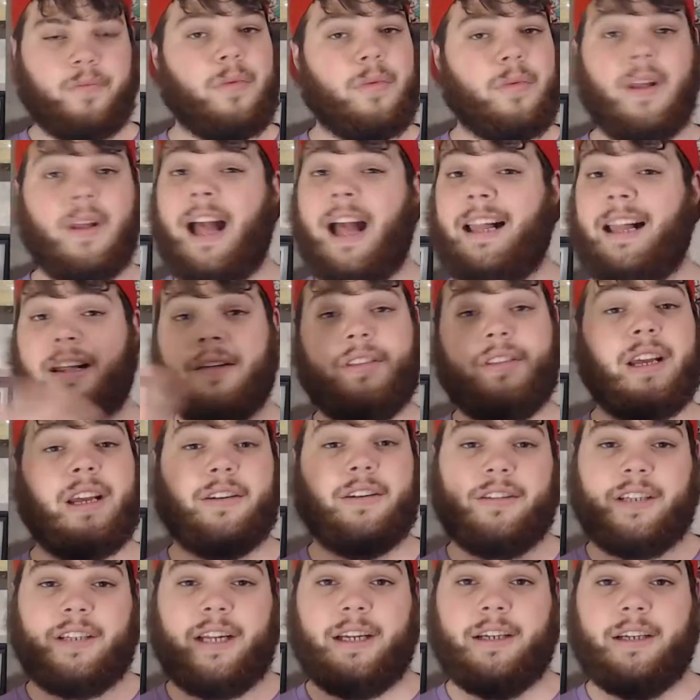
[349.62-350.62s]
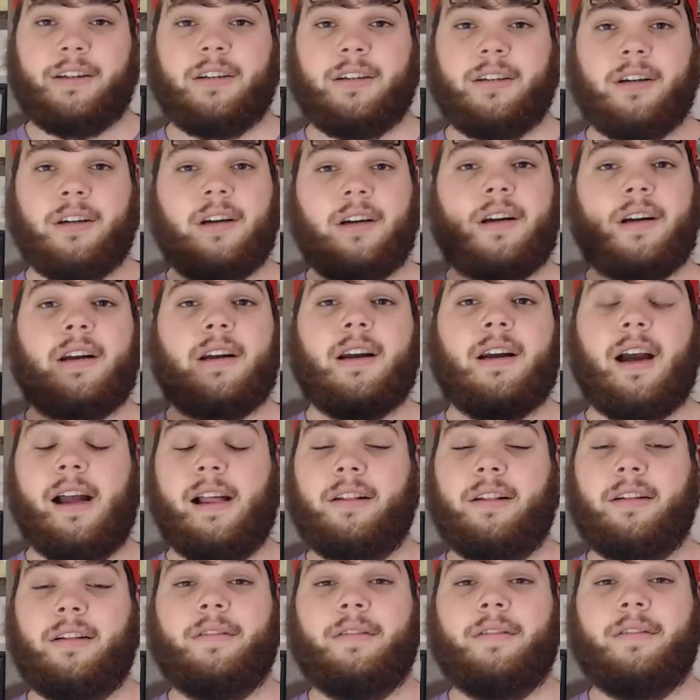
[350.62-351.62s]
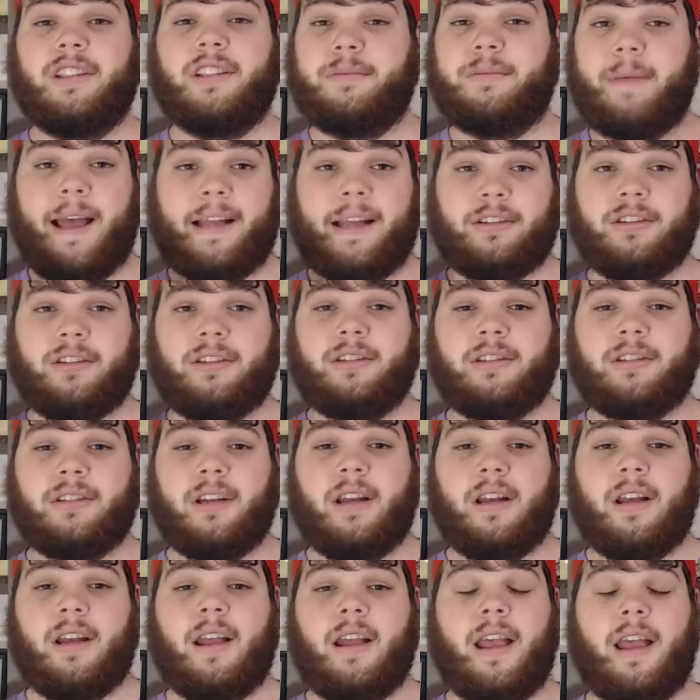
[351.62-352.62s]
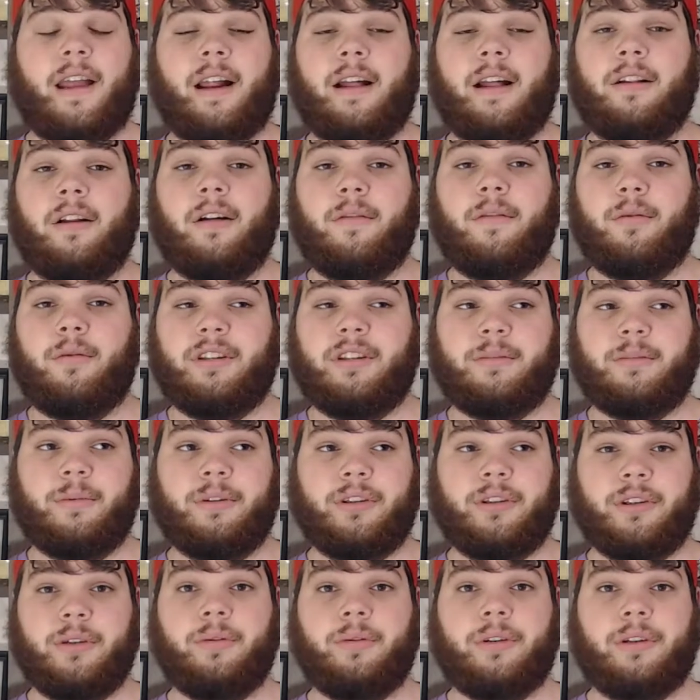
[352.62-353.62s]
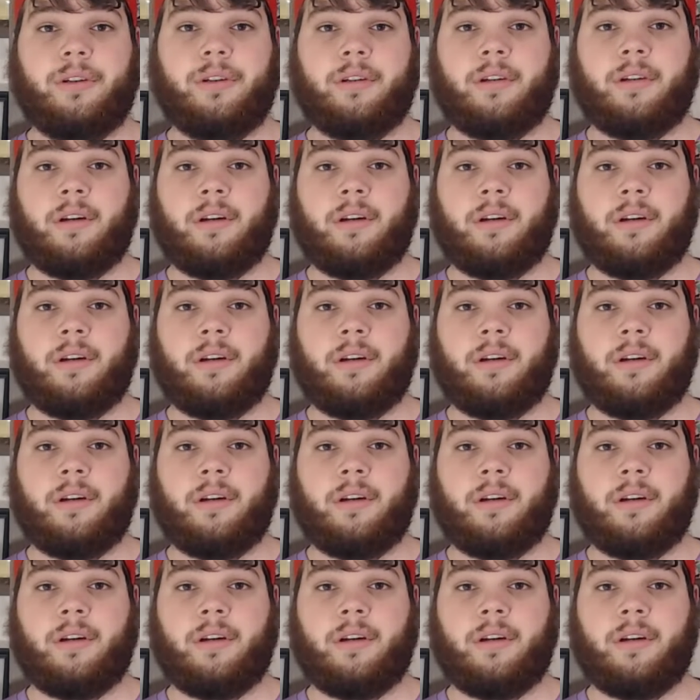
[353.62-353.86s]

I love The Undertaker. I love his matches, and I love what he's been doing.